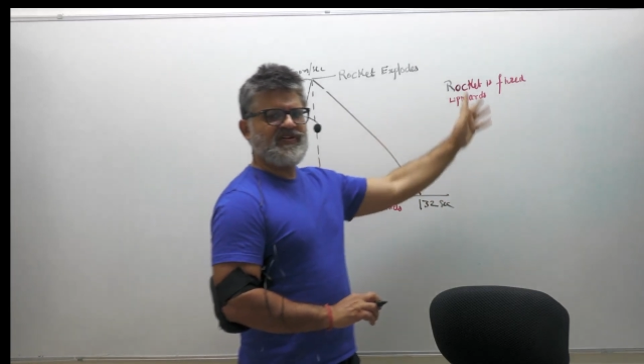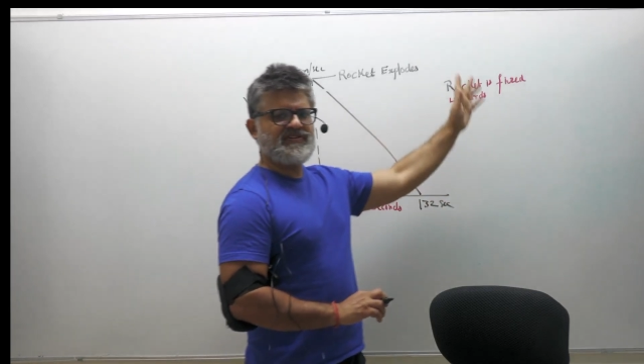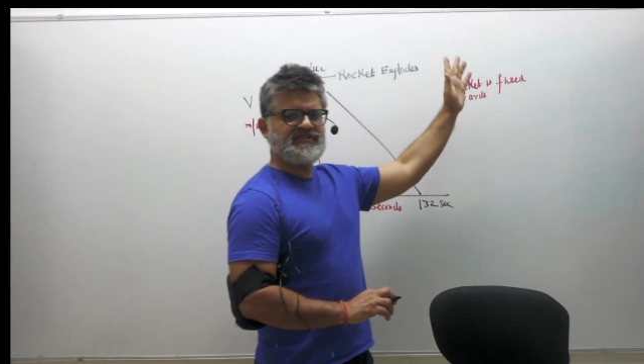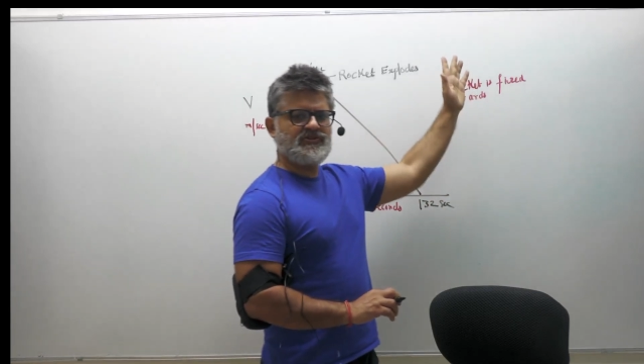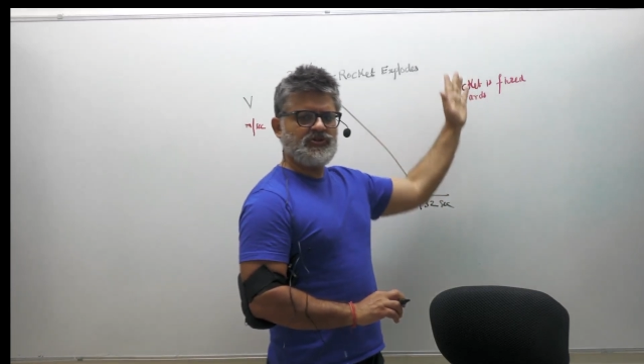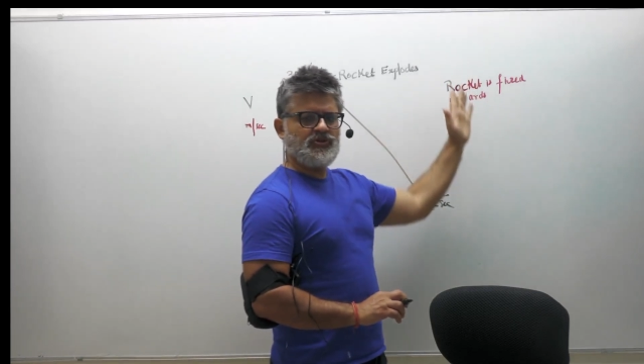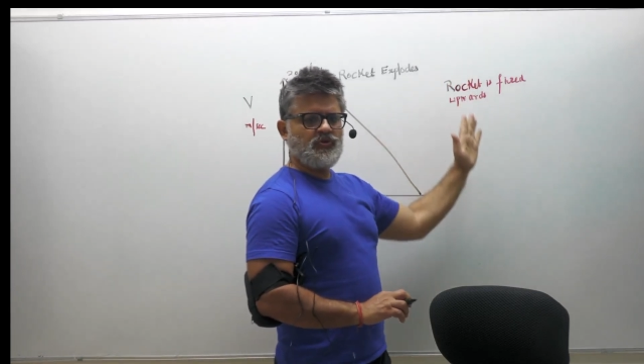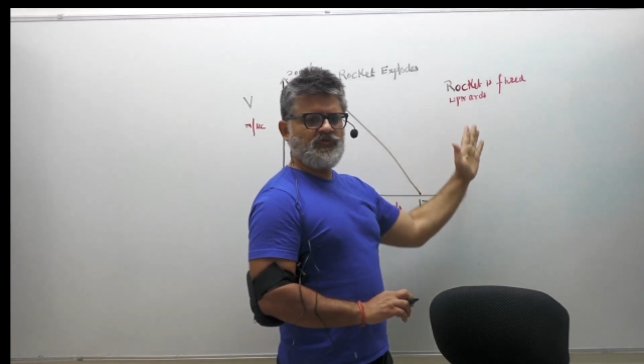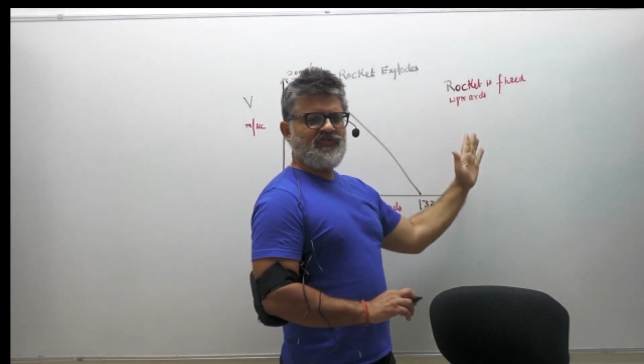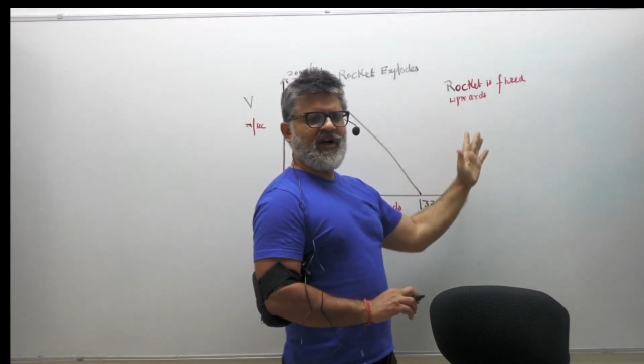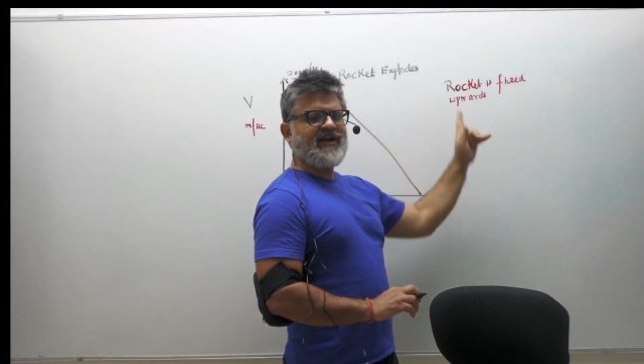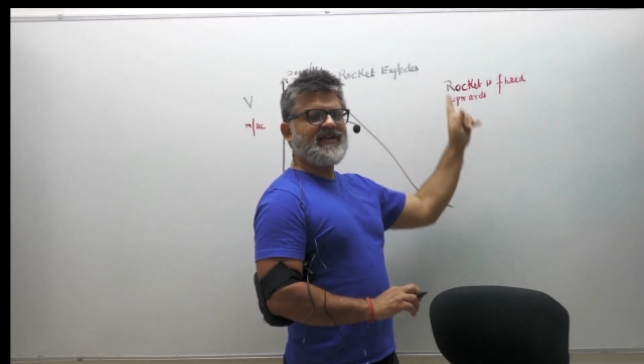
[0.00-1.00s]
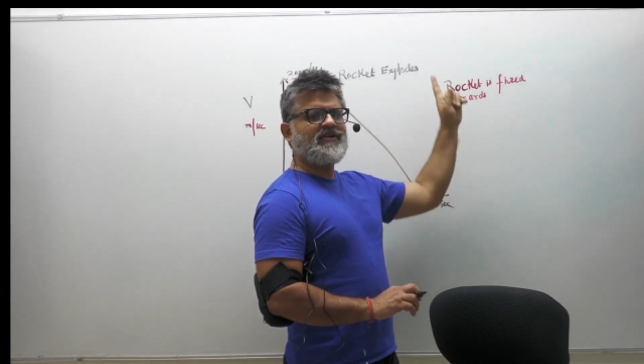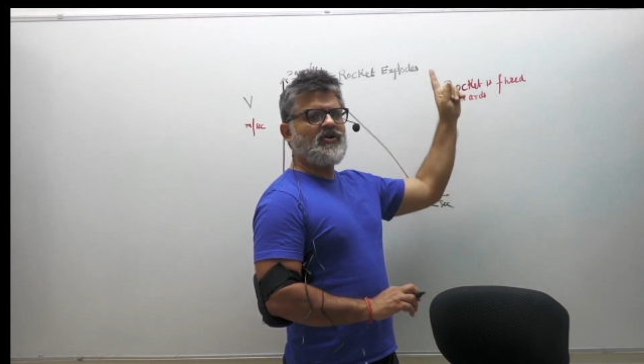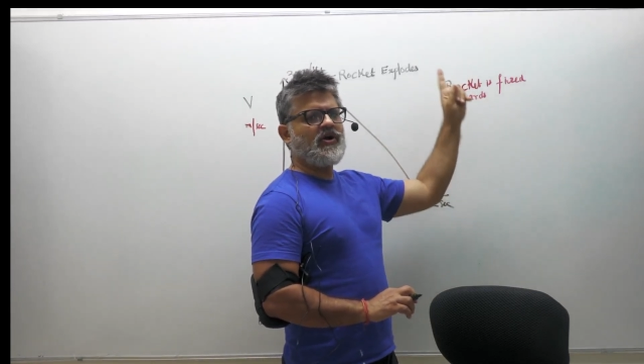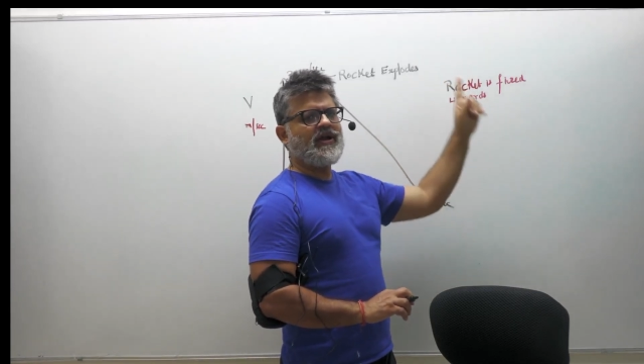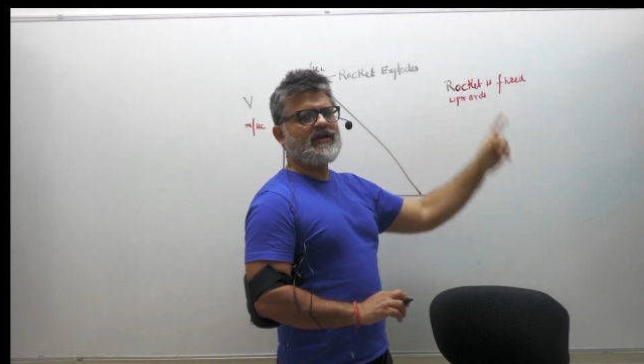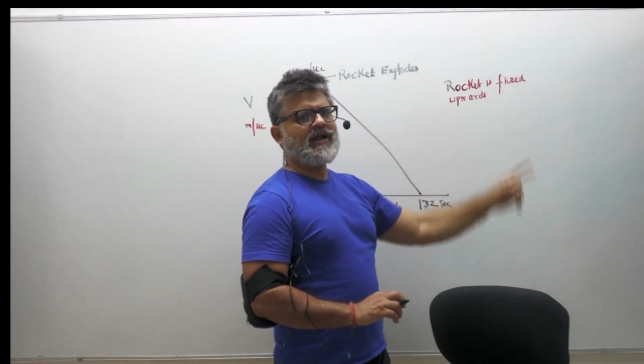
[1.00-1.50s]
So you fire a
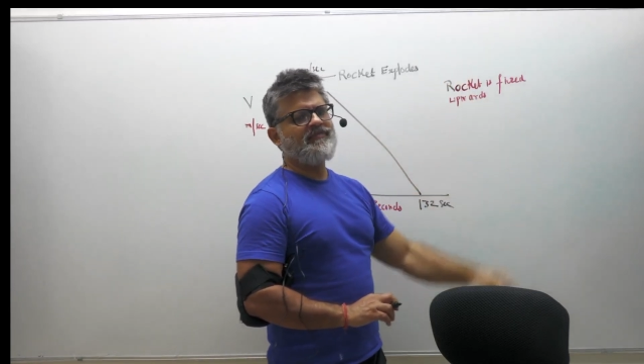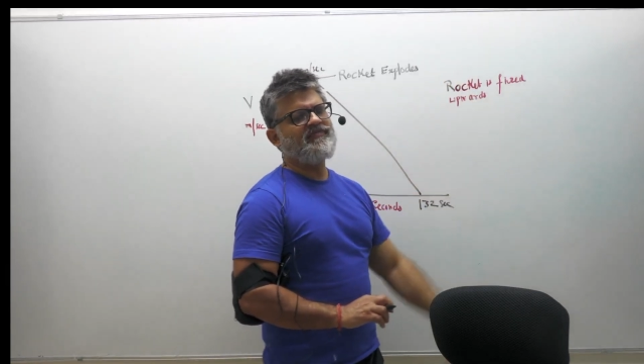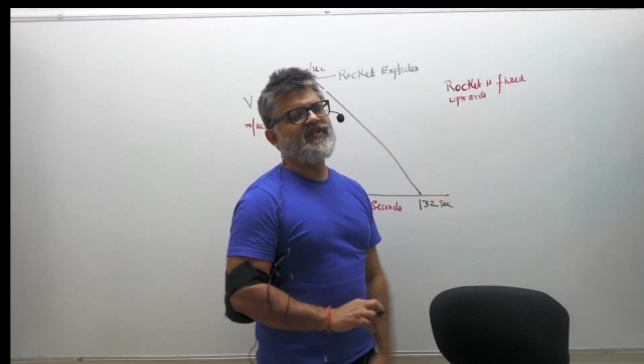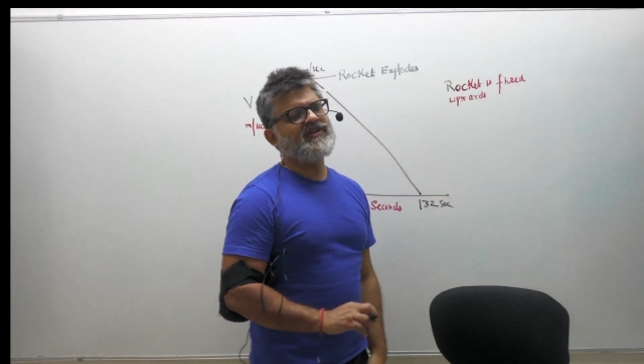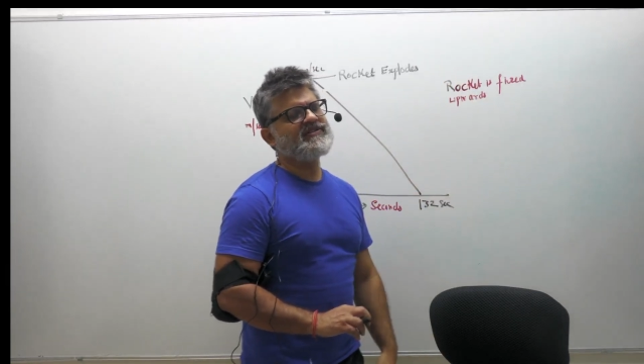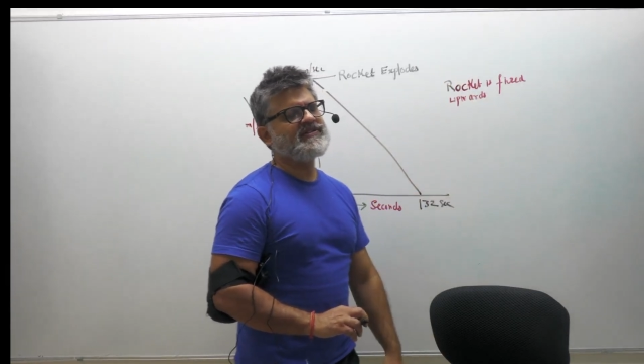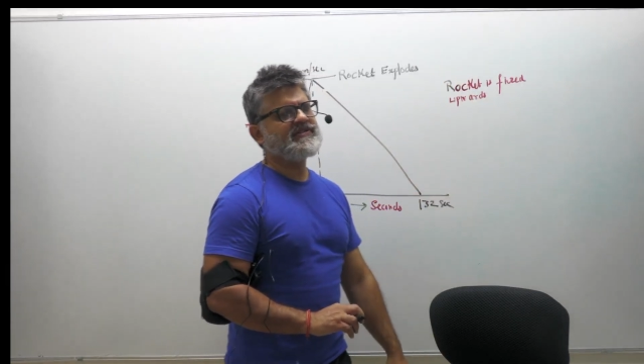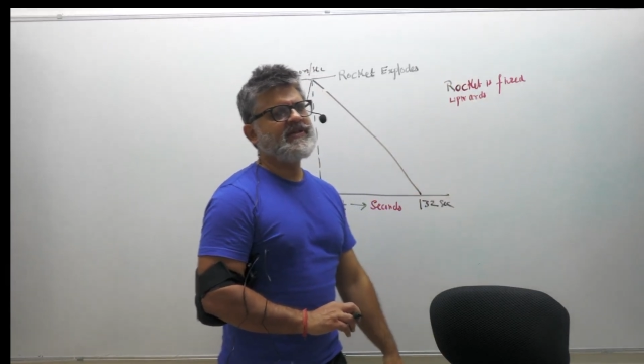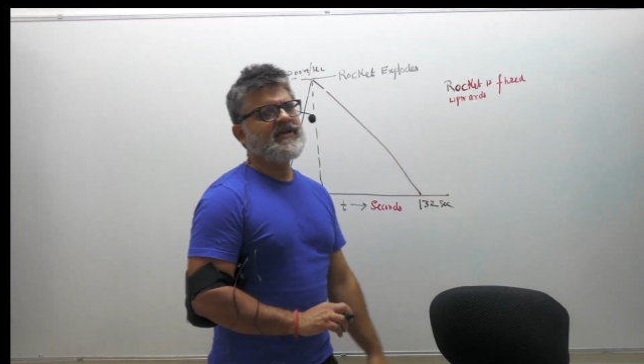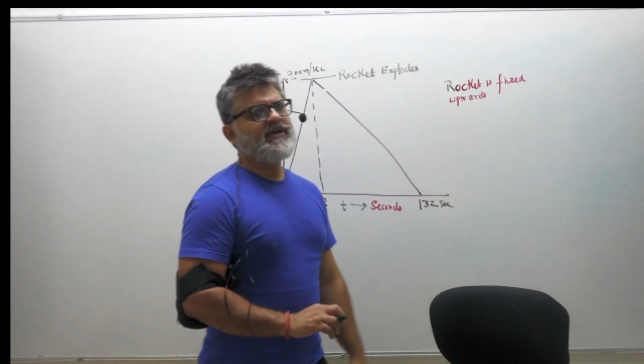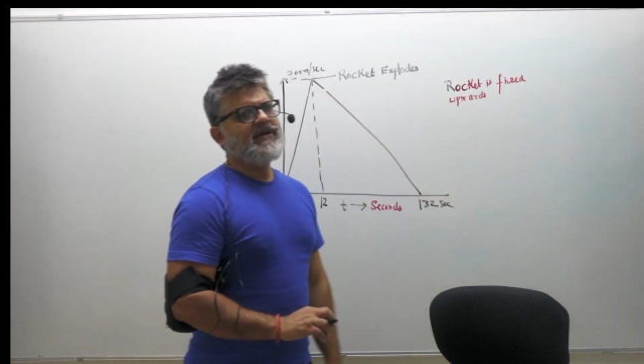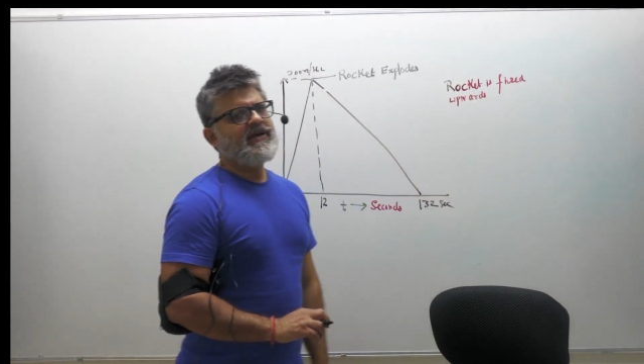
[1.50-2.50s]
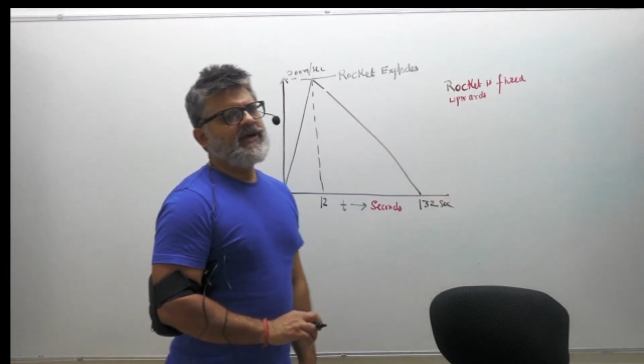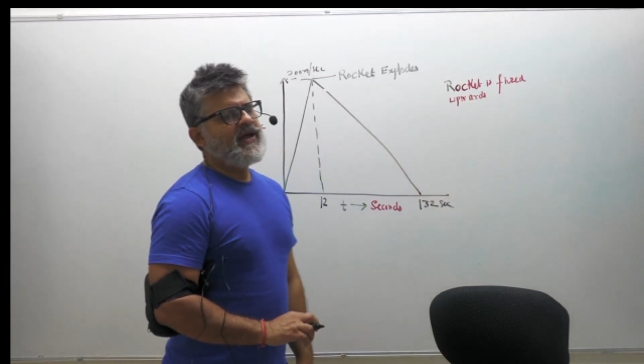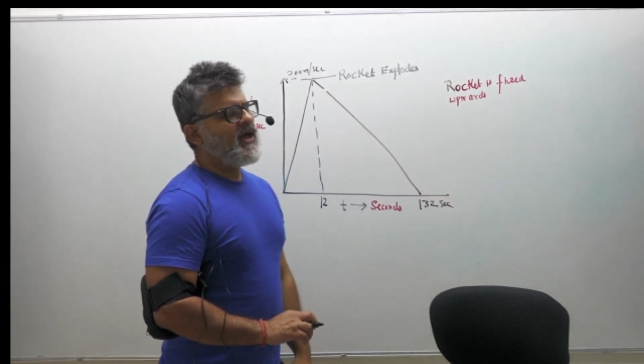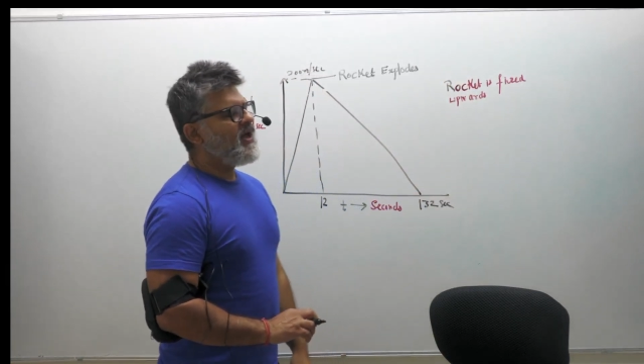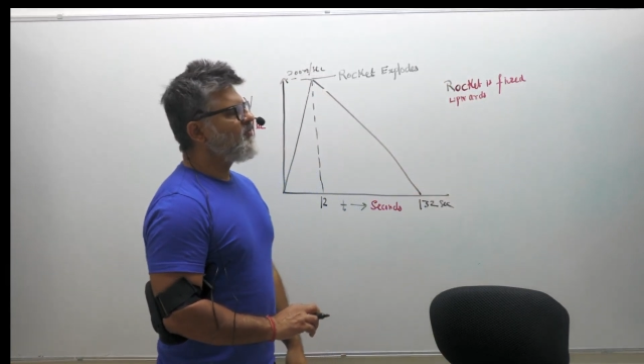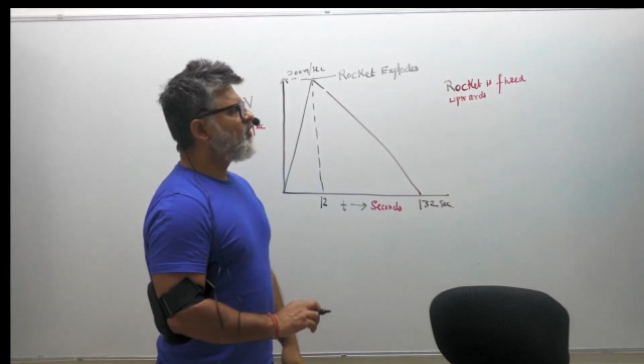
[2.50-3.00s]
rocket upwards. And what